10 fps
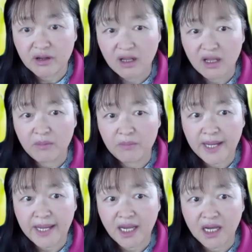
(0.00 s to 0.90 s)

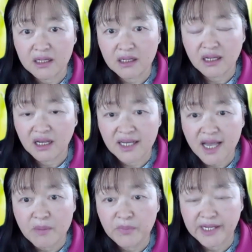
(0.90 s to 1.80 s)
by a
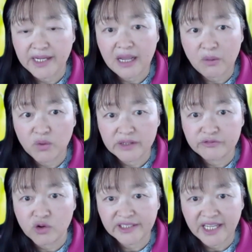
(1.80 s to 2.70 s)
company I worked
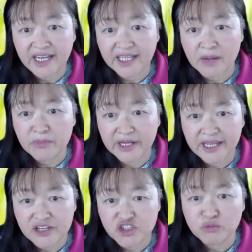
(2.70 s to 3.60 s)
for,
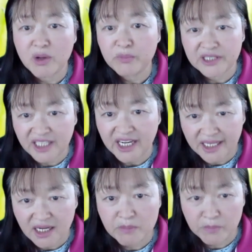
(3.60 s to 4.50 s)
telecommunication. Remember
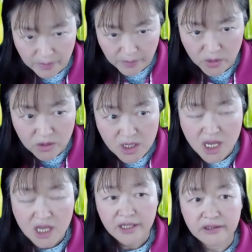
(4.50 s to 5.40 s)
telecom bubble
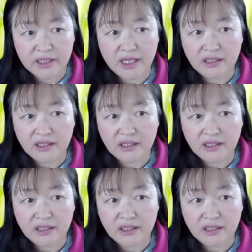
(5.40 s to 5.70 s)
in the